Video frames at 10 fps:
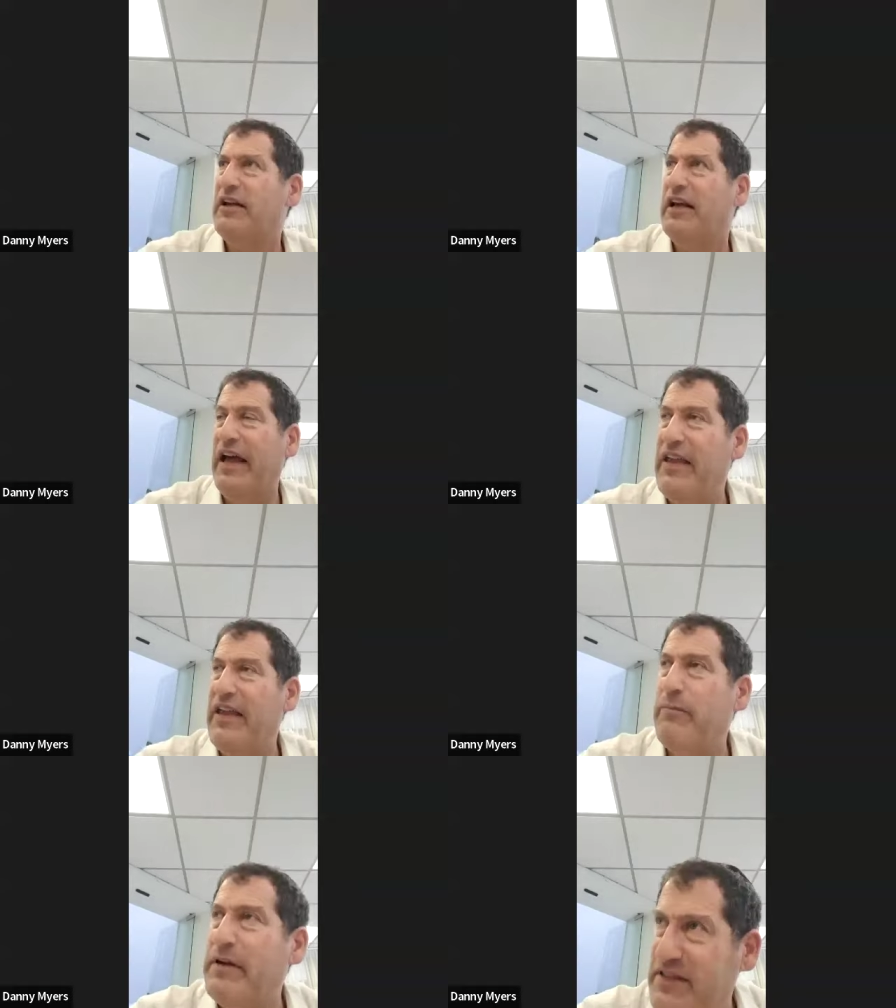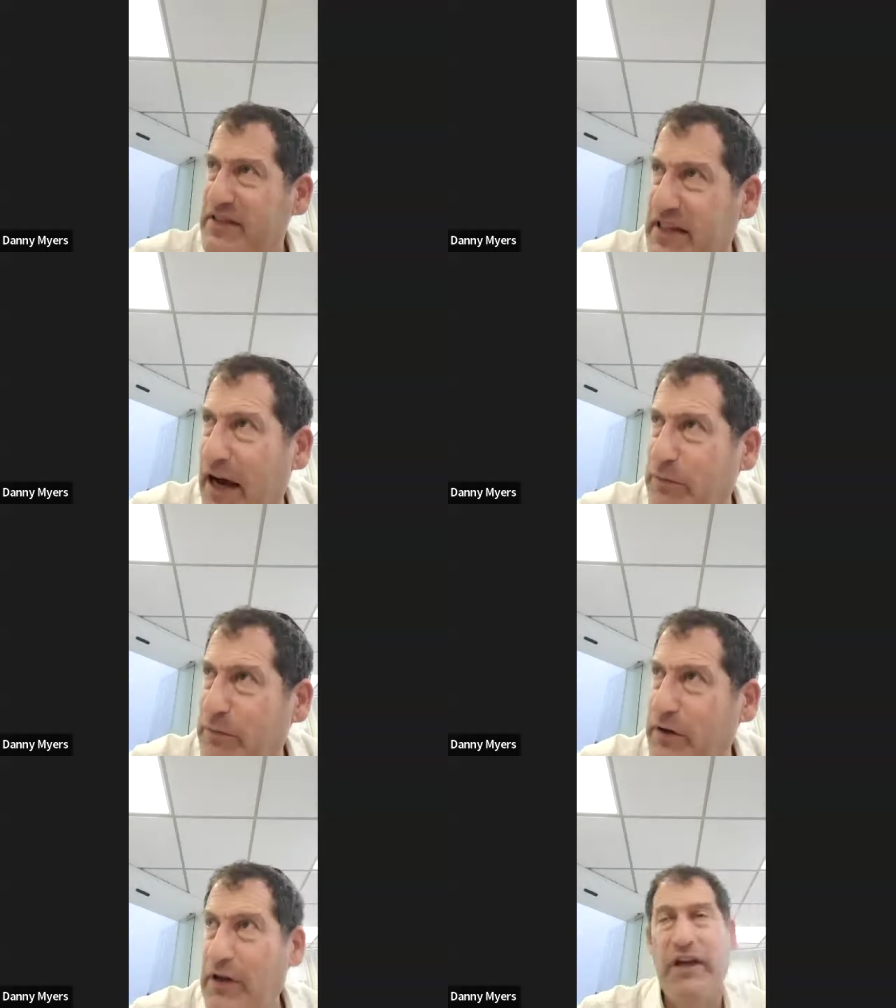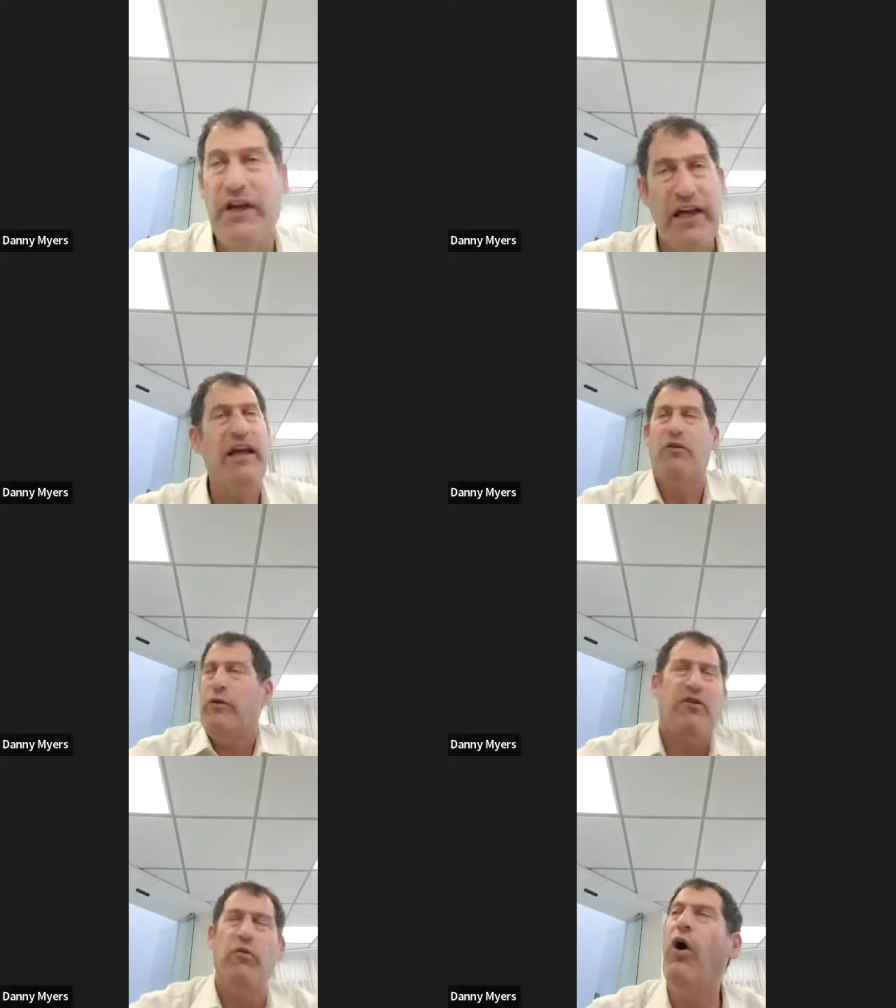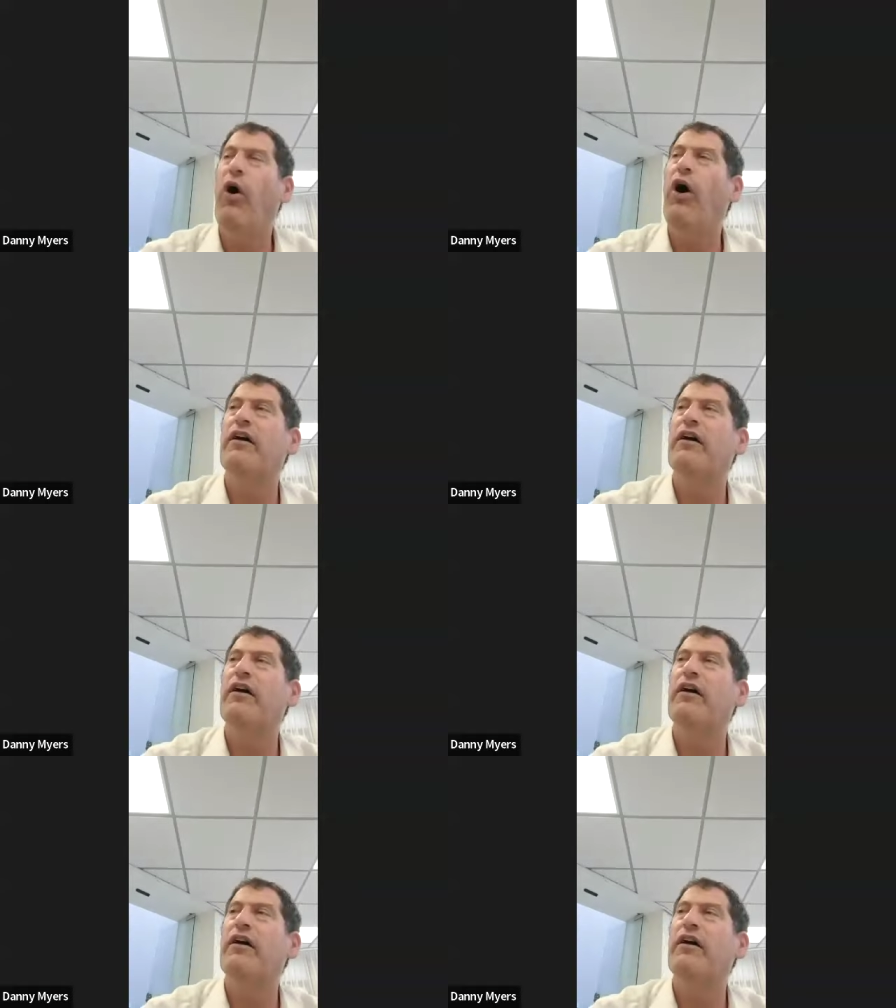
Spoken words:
and they're being stopped, he held we're at war.